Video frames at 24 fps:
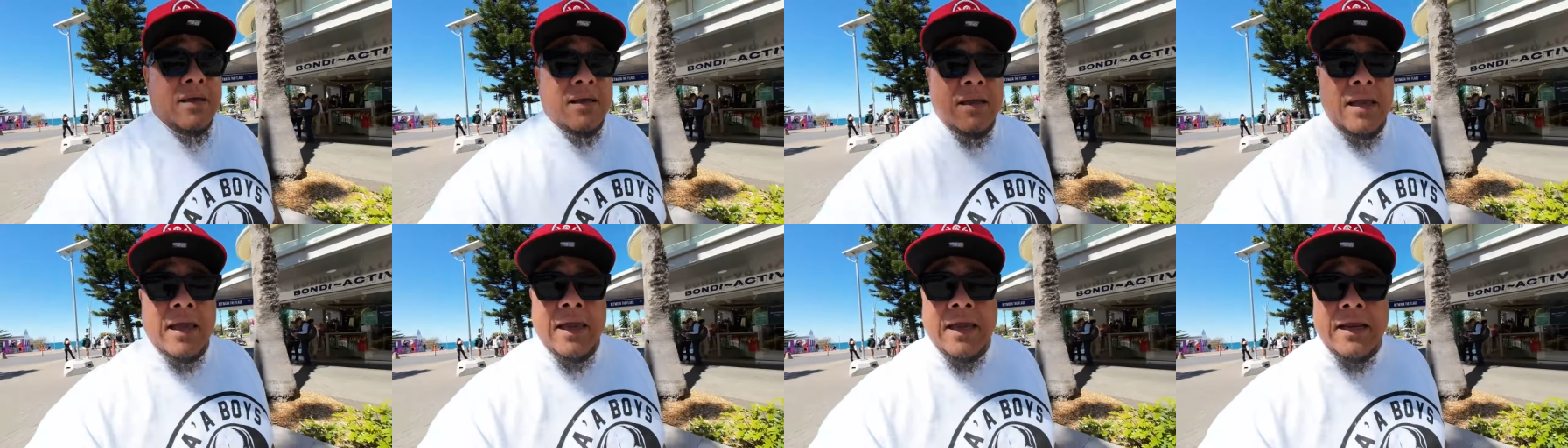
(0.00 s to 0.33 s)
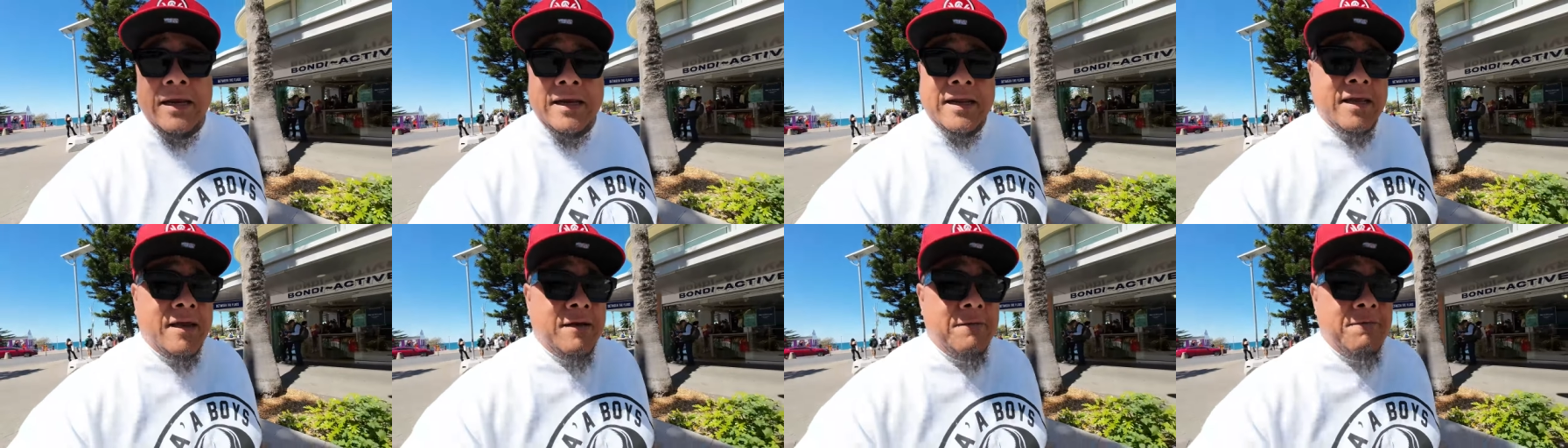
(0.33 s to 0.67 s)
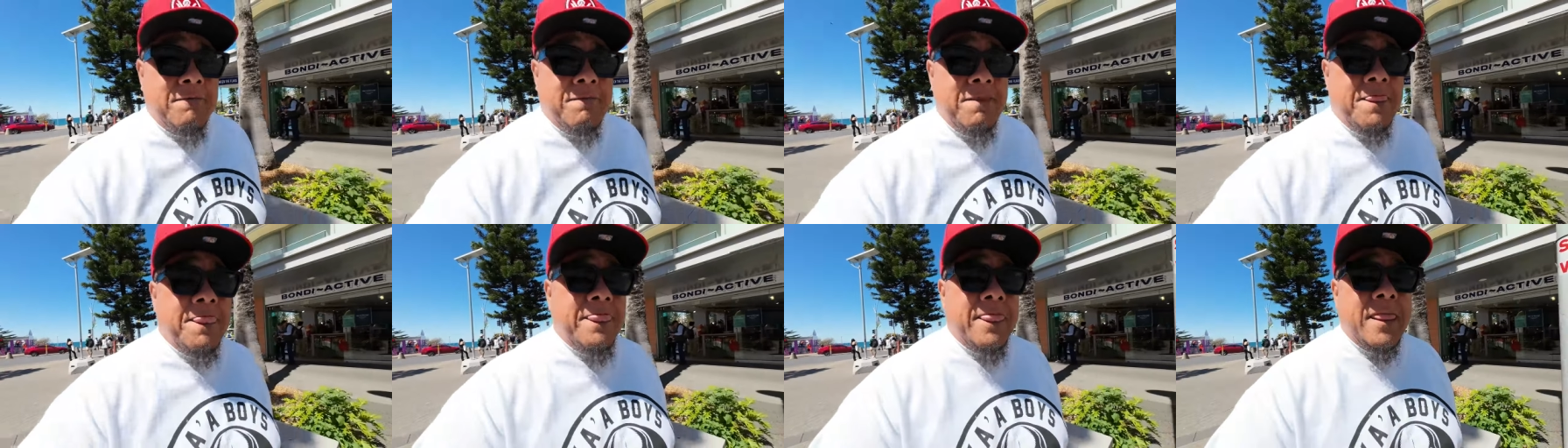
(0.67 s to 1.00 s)
and
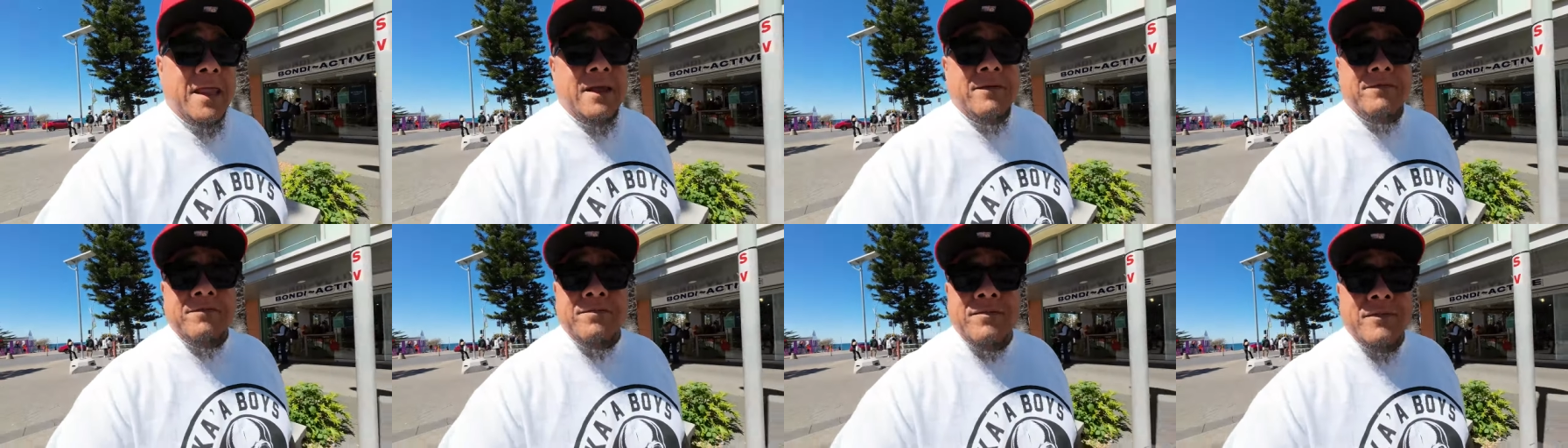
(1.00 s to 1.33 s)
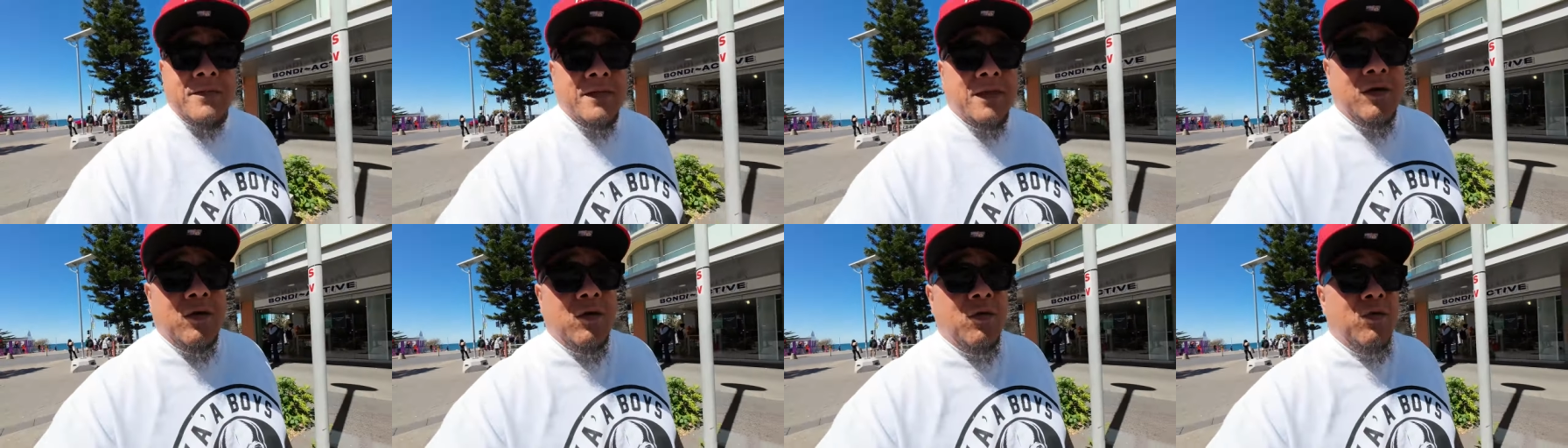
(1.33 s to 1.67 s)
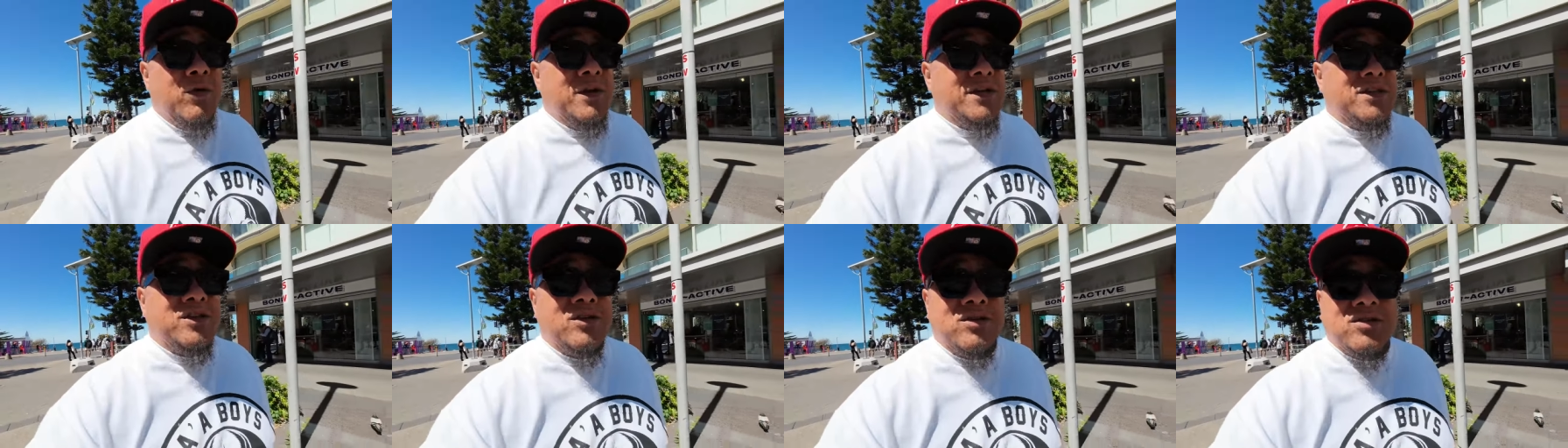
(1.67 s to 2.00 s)
um,
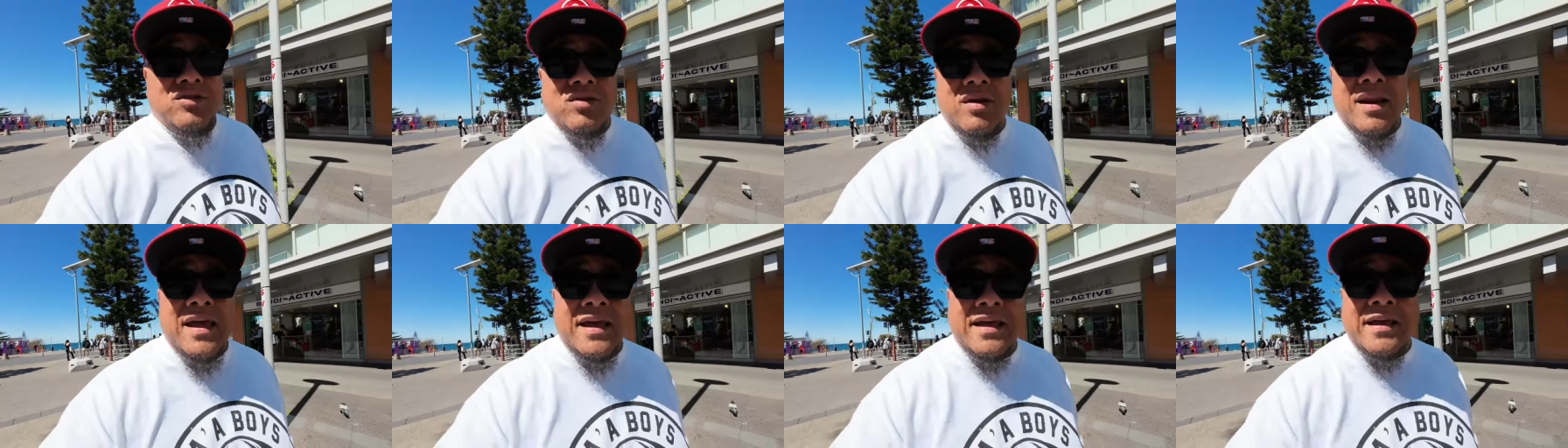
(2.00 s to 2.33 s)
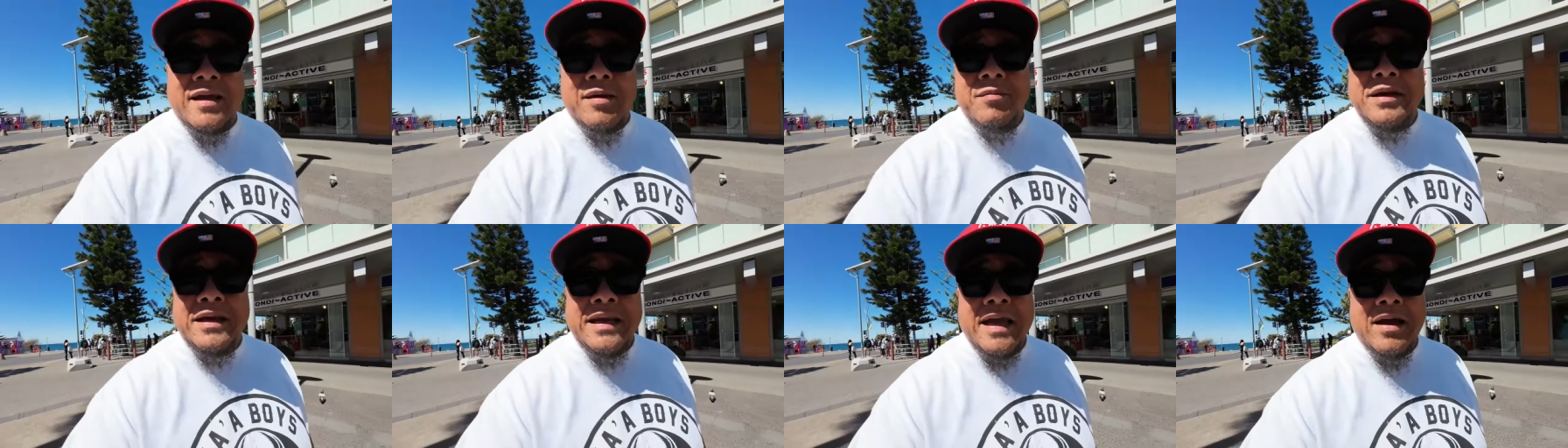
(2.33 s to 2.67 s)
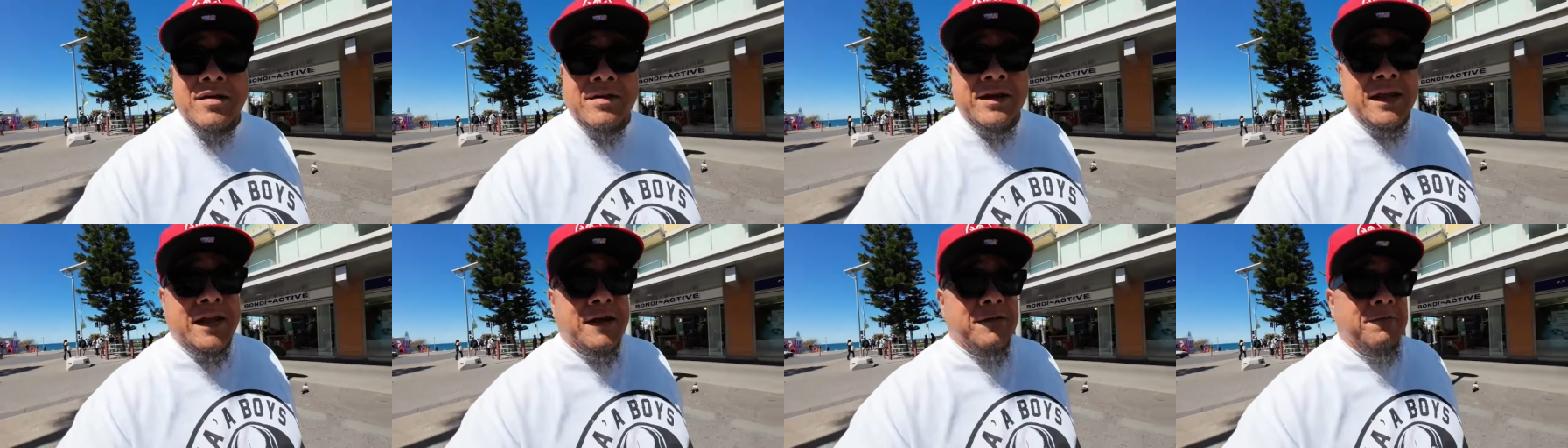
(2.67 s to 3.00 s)
always used to like coming
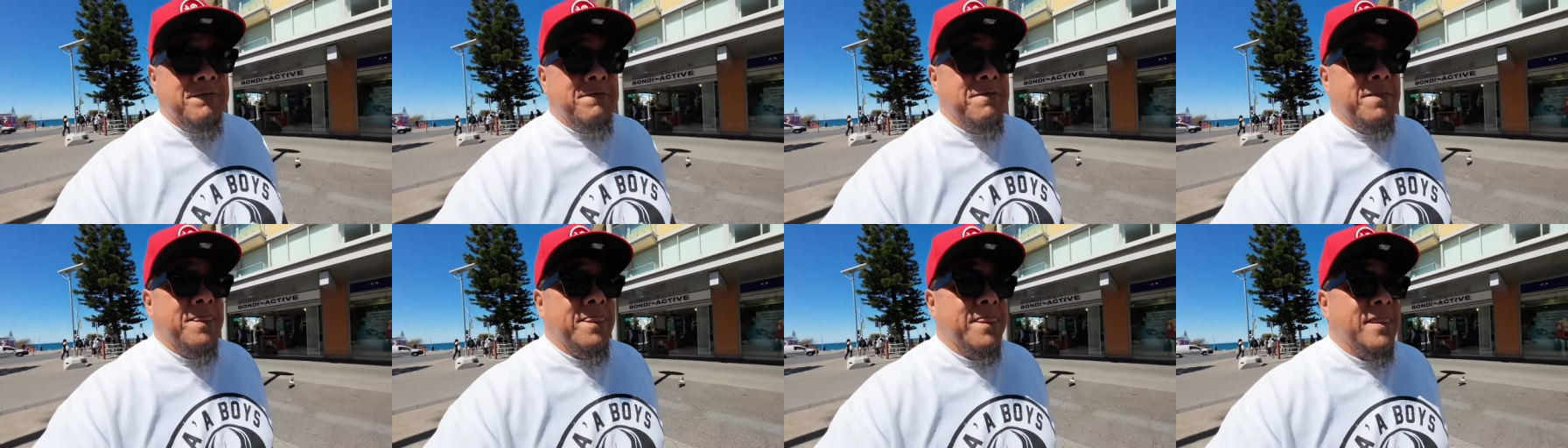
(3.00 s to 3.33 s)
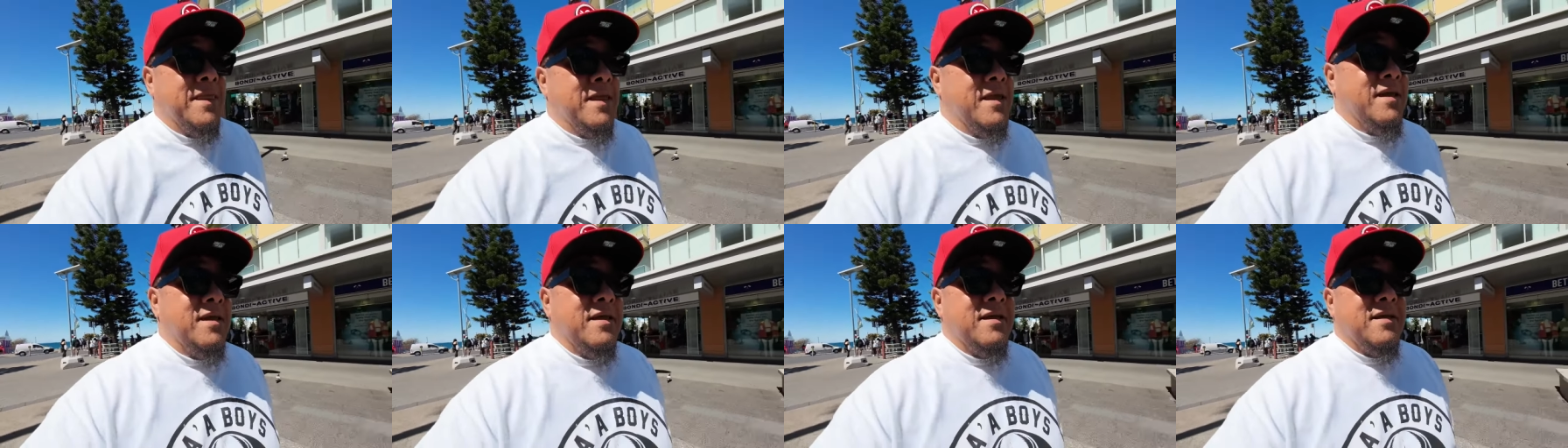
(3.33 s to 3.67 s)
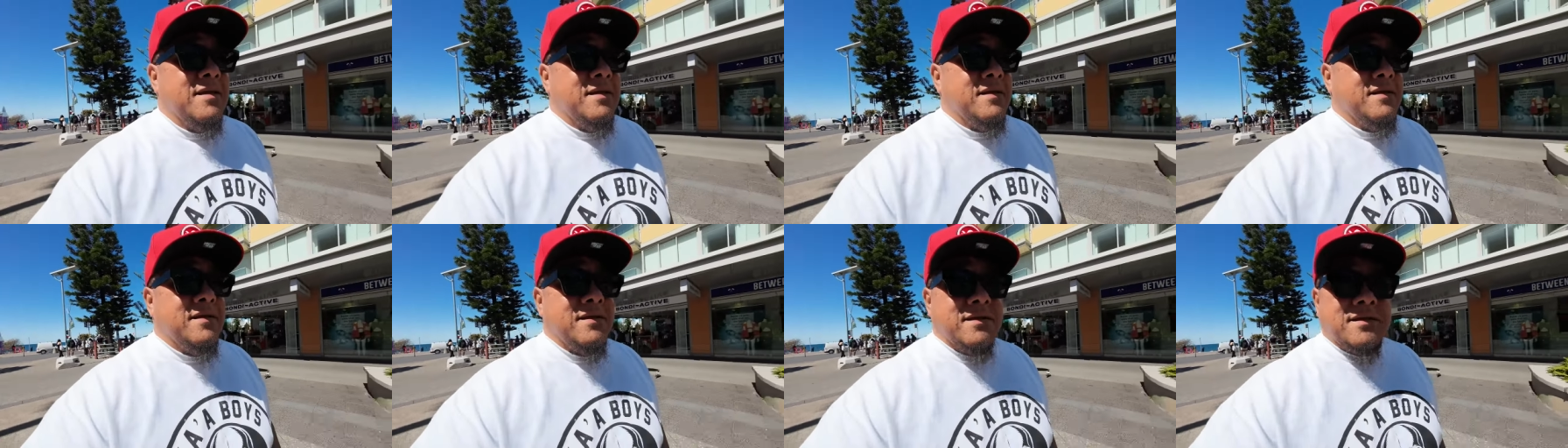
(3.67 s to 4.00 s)
down here
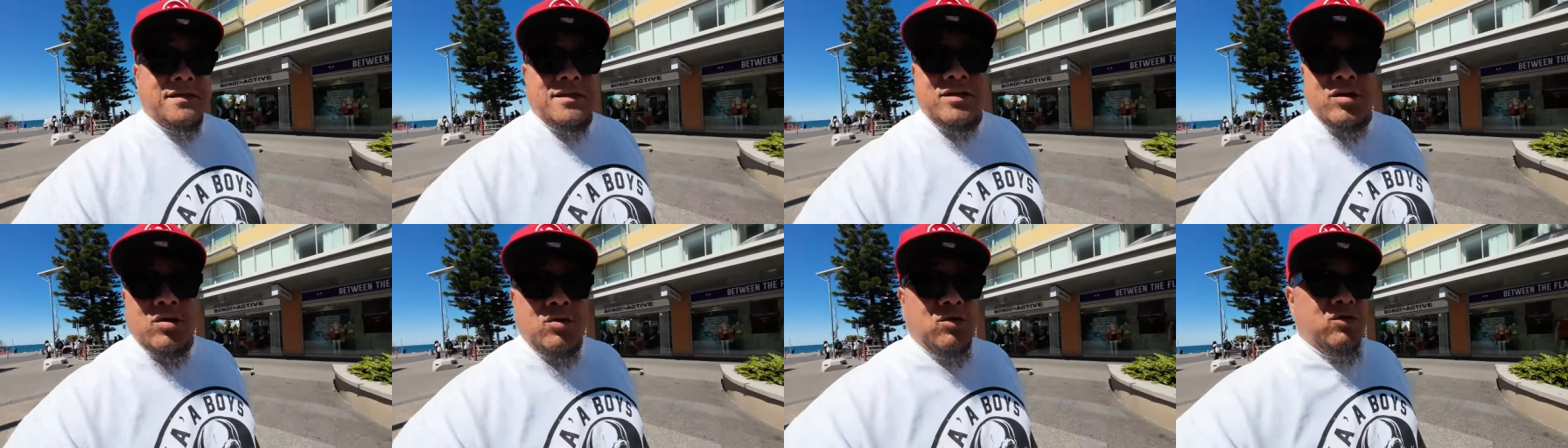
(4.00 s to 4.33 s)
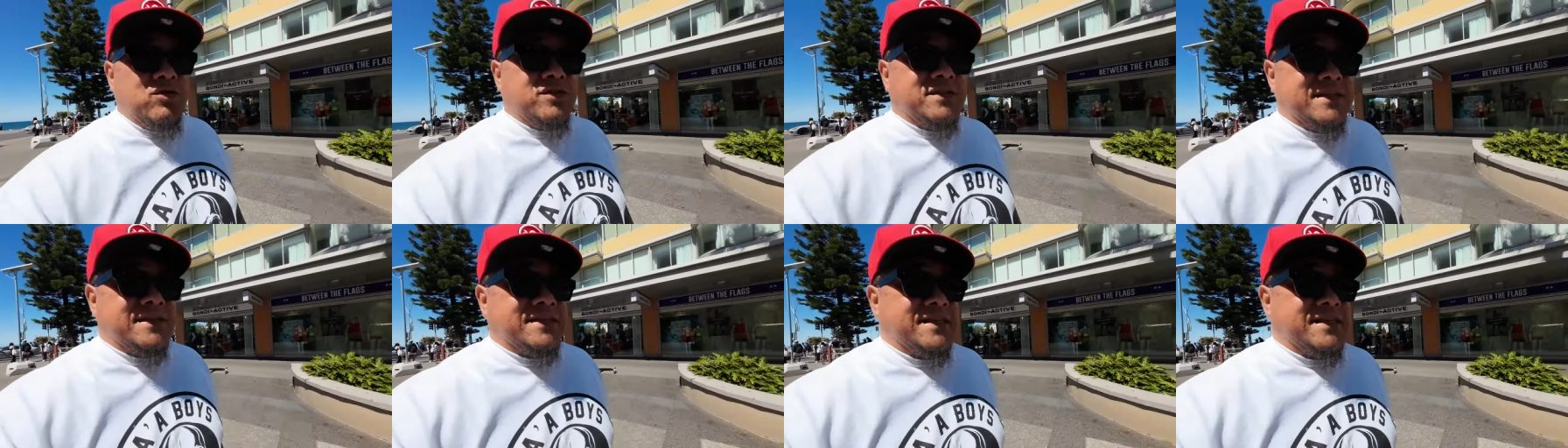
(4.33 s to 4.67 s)
still looks the